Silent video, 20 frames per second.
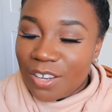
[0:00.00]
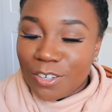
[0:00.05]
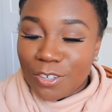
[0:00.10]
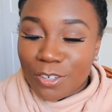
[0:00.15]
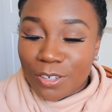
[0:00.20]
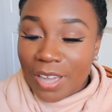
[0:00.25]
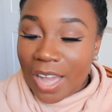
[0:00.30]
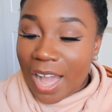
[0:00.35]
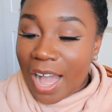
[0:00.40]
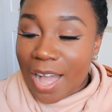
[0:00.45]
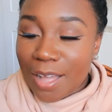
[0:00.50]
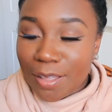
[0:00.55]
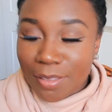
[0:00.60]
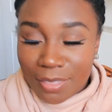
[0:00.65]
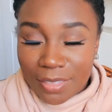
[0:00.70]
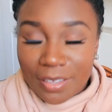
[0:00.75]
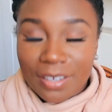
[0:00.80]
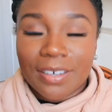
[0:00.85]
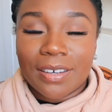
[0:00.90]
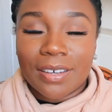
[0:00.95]
I
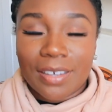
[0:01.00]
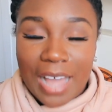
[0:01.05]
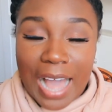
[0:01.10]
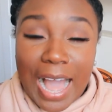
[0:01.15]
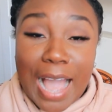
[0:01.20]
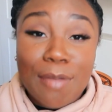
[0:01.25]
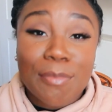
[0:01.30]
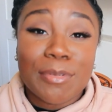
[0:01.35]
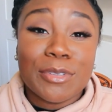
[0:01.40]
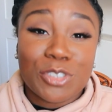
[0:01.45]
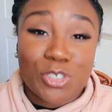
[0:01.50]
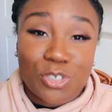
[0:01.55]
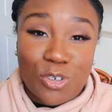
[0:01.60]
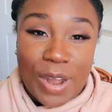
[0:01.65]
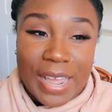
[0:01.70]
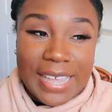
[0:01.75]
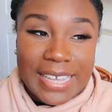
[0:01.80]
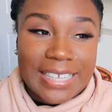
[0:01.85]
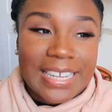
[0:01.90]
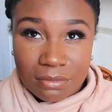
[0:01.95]
will
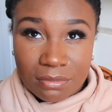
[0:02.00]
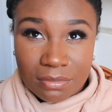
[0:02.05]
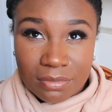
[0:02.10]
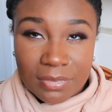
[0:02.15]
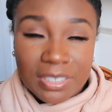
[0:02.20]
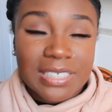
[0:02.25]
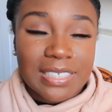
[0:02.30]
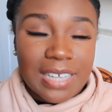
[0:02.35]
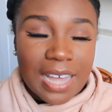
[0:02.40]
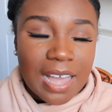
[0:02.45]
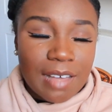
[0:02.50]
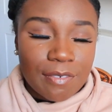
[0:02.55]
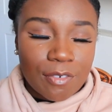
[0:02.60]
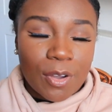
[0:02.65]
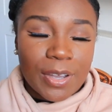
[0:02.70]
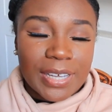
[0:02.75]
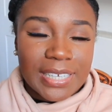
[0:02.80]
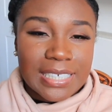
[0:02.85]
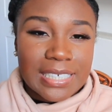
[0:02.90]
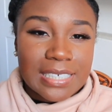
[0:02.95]
try it because I
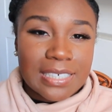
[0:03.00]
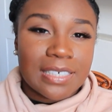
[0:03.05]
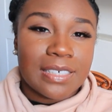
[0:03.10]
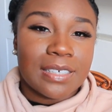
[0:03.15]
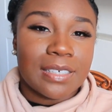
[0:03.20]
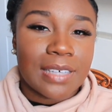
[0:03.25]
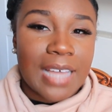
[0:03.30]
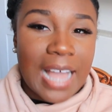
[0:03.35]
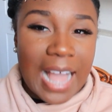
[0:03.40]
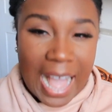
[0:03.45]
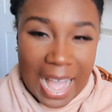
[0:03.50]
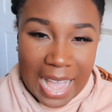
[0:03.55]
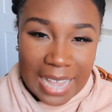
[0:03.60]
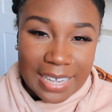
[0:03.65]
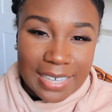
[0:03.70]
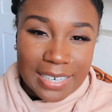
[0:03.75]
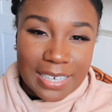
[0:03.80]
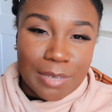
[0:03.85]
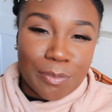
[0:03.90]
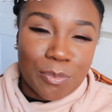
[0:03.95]
have oily,
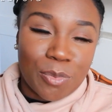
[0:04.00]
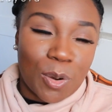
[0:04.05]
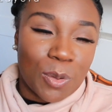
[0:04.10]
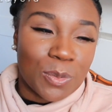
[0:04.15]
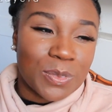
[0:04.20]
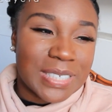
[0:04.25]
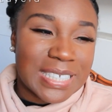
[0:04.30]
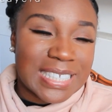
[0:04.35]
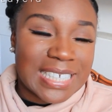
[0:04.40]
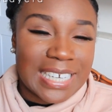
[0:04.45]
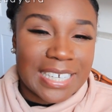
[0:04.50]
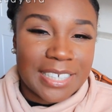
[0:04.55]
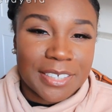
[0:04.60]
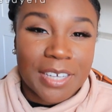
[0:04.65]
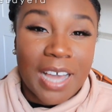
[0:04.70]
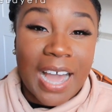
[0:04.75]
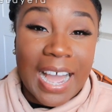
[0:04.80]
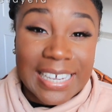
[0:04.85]
acne prone skin.